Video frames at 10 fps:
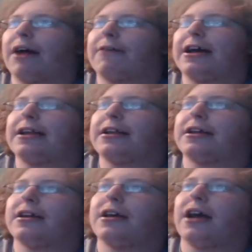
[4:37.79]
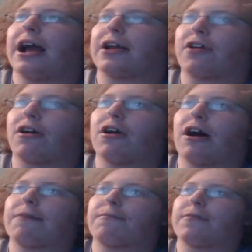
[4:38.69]
I started
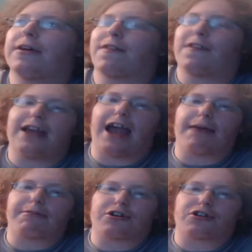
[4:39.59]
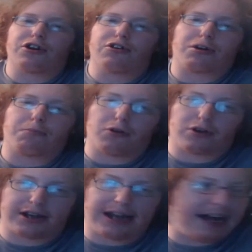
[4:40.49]
off with the Average Joe
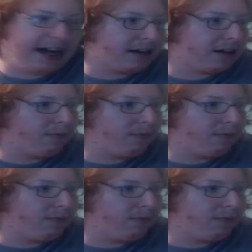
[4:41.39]
Sportscast,